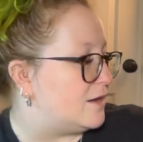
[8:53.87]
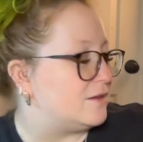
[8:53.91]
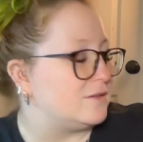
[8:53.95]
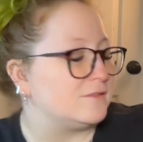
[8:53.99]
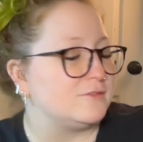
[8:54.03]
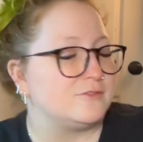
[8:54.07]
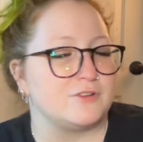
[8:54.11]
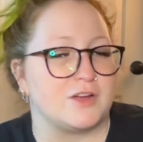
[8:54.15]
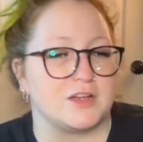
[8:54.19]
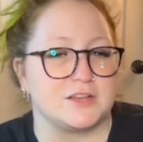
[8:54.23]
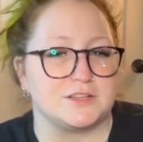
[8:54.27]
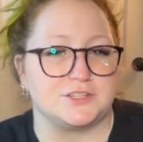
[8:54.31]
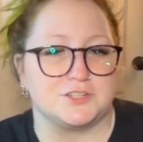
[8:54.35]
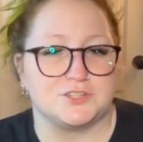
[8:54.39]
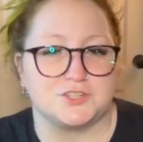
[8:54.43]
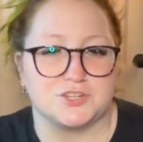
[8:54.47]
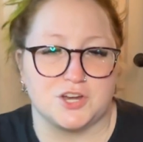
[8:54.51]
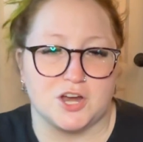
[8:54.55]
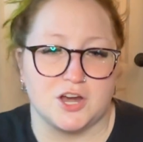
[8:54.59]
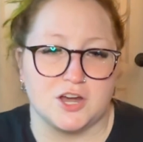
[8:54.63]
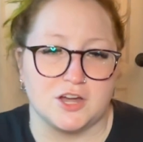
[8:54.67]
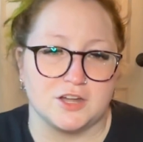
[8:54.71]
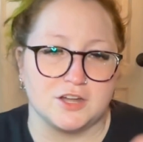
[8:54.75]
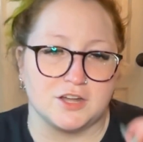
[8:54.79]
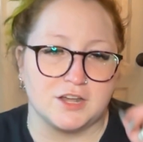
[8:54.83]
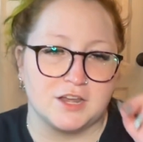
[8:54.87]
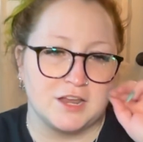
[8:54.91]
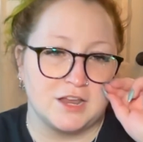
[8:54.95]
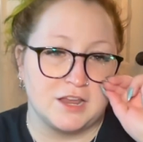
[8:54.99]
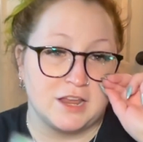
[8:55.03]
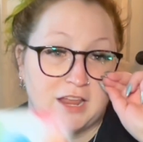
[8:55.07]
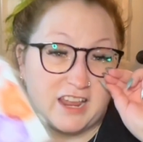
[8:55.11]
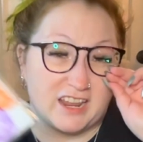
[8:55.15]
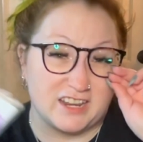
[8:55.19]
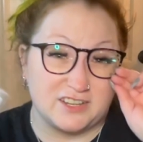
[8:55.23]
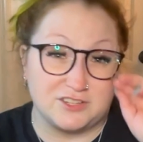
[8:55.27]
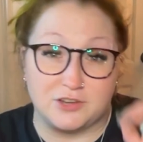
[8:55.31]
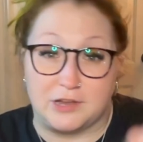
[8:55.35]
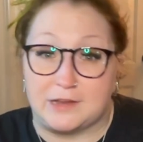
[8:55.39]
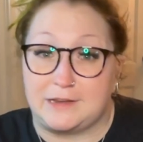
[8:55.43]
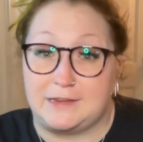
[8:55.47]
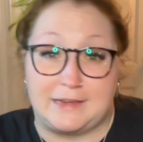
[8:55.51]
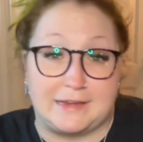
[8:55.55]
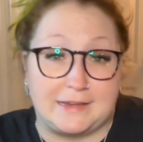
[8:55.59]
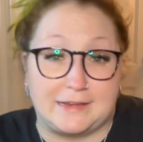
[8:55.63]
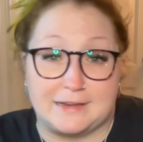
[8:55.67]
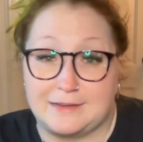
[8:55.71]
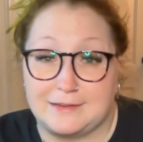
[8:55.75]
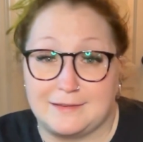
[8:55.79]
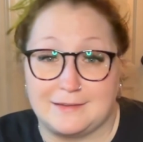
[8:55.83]
cross stitch cart until I
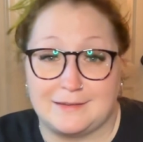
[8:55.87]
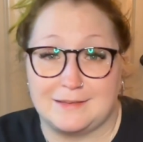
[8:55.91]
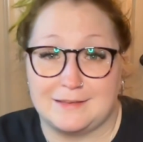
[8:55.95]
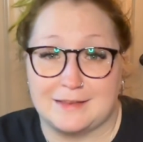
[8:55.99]
need it,